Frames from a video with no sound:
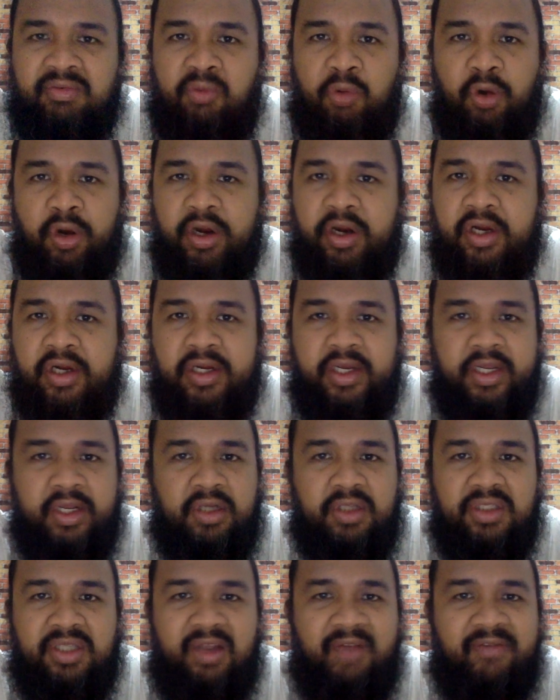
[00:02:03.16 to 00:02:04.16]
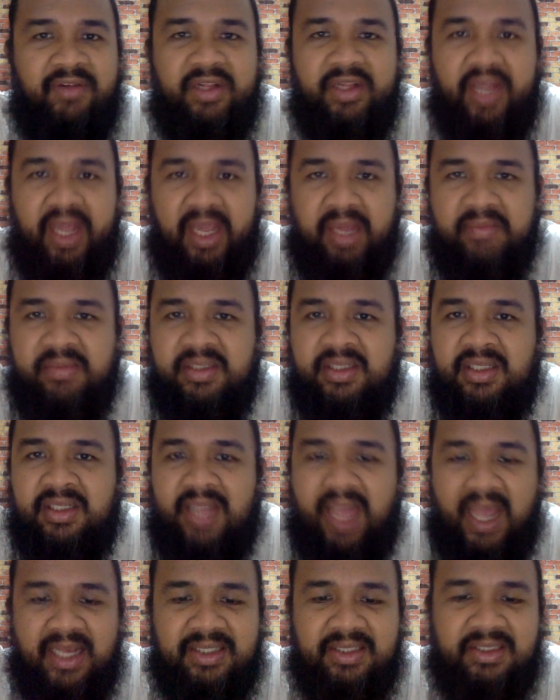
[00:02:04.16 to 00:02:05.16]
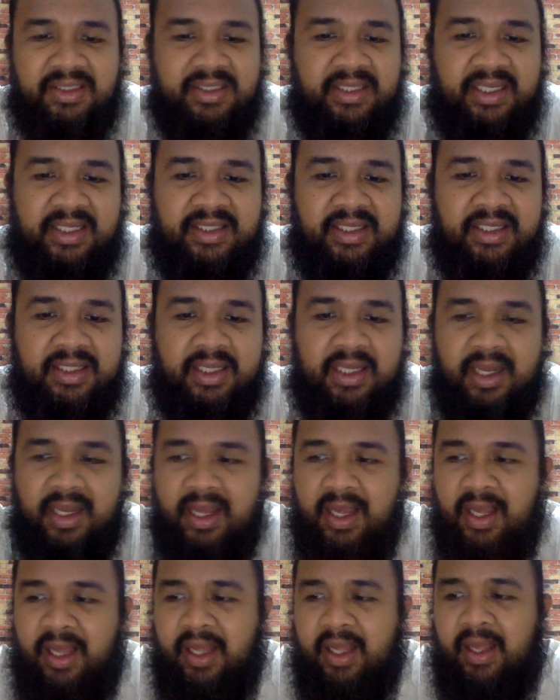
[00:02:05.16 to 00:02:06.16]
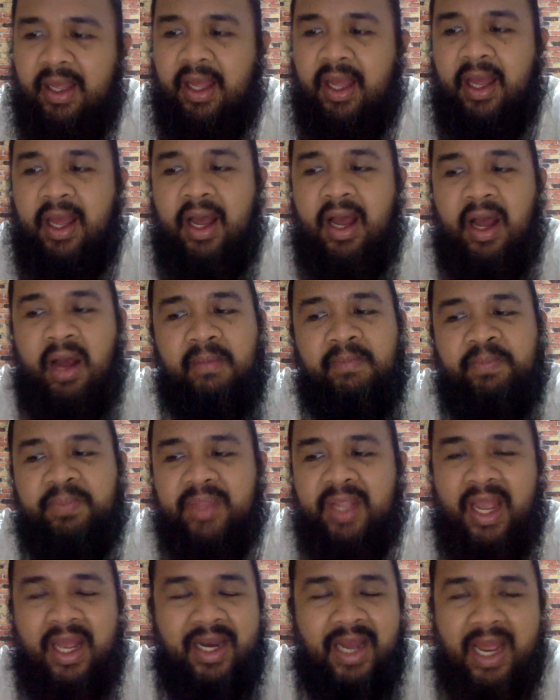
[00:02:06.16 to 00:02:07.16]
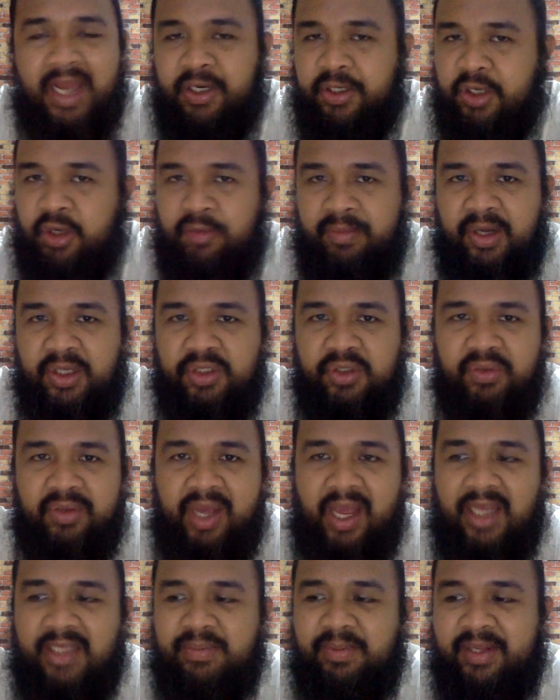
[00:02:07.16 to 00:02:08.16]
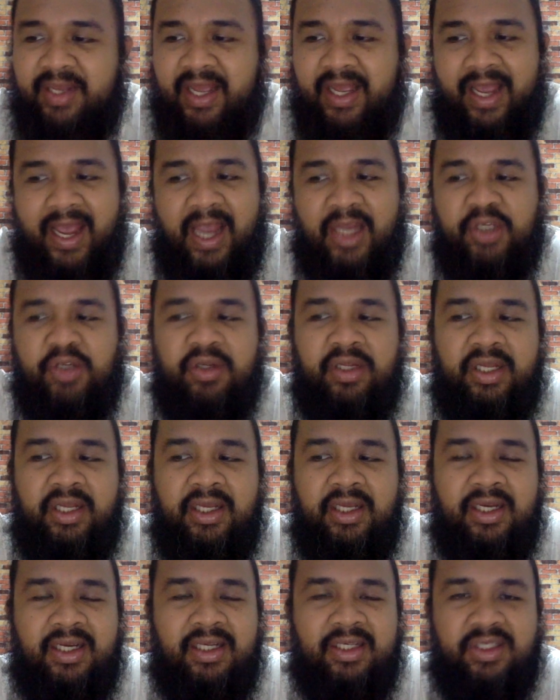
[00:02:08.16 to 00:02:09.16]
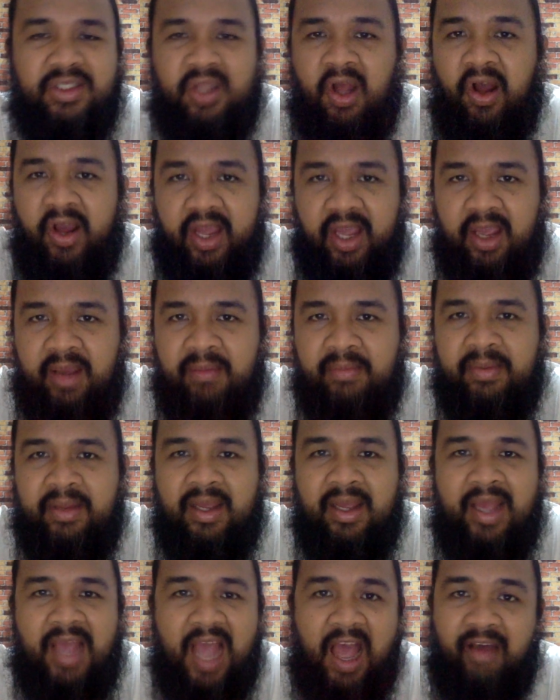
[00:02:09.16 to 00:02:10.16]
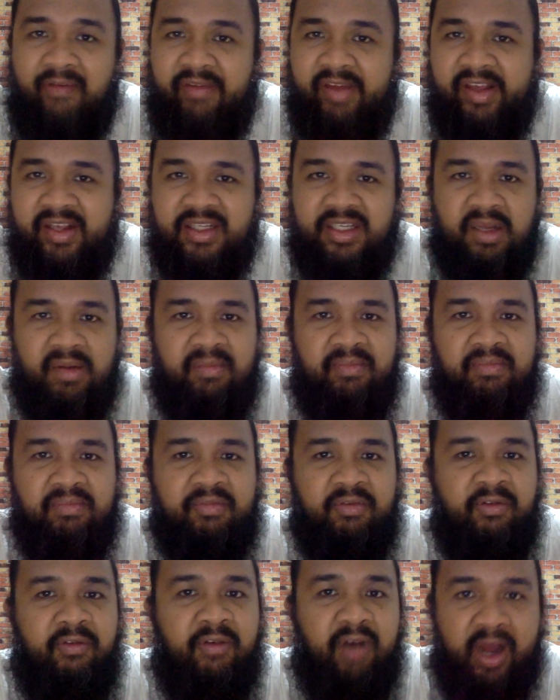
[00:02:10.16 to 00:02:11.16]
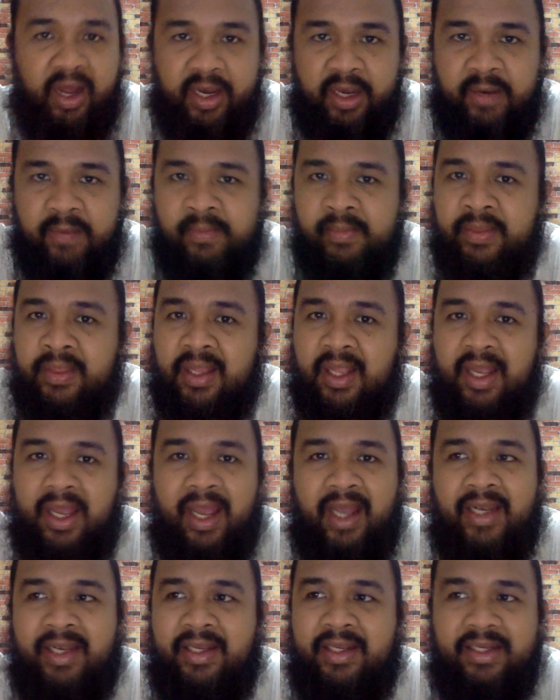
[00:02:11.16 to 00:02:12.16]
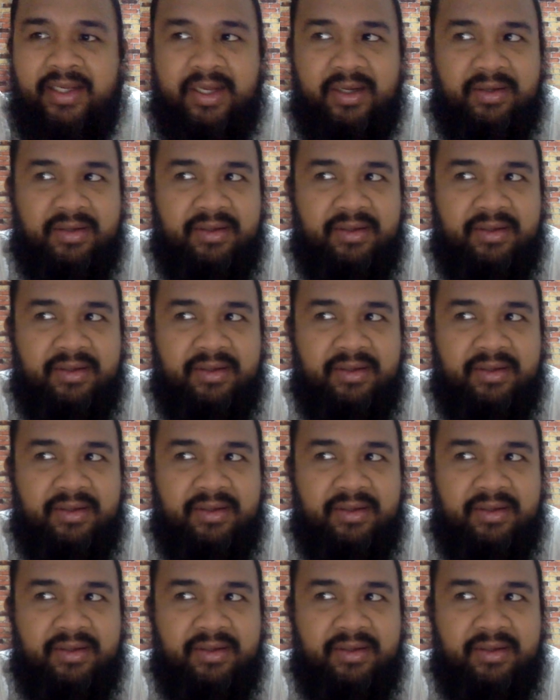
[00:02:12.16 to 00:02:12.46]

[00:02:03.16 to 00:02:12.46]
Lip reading: for several games last season. And I don't know about you guys, but I actually saw him having some fun, and